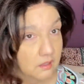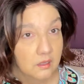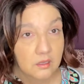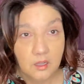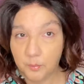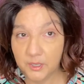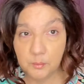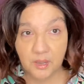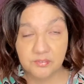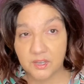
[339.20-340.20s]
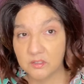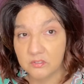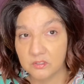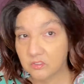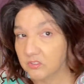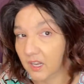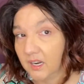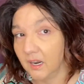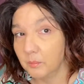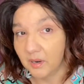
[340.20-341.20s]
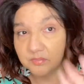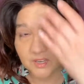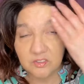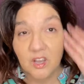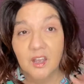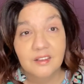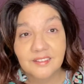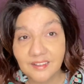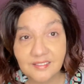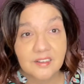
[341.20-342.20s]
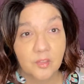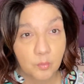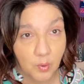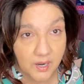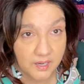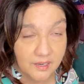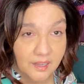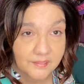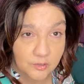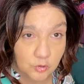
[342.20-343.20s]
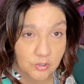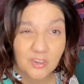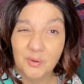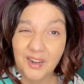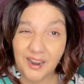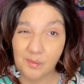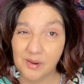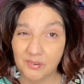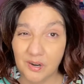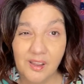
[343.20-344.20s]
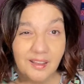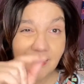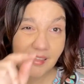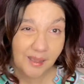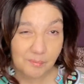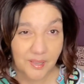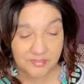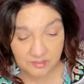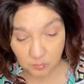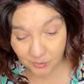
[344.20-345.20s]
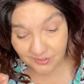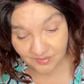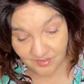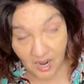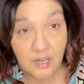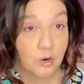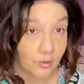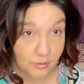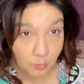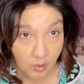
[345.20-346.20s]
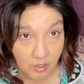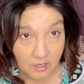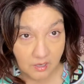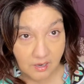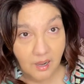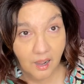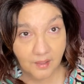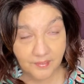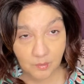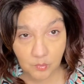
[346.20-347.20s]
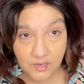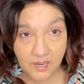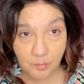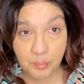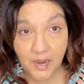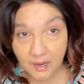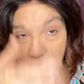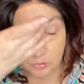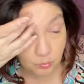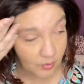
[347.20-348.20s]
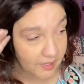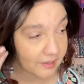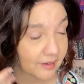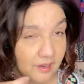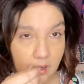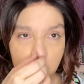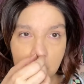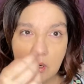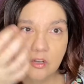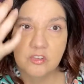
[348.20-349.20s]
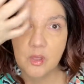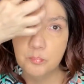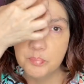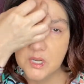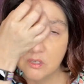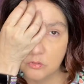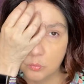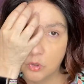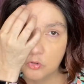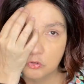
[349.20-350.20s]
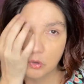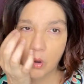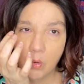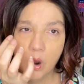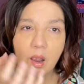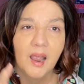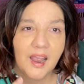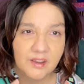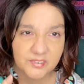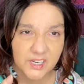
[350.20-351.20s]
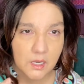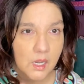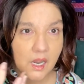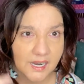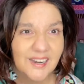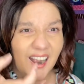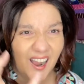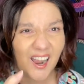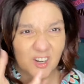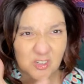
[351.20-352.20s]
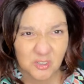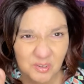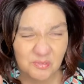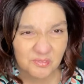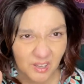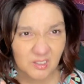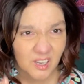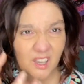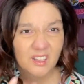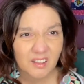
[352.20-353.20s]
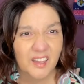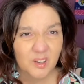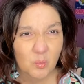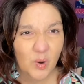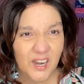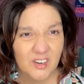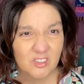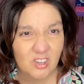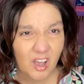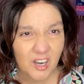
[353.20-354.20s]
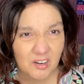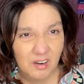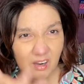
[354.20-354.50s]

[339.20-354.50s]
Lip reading: coming in my face. It's staying out of my face. So that's another way that you can do it. However, that method was not going to work on that Rene of Paris wig because the piece was so heavy. It actually felt like it weighed a ton.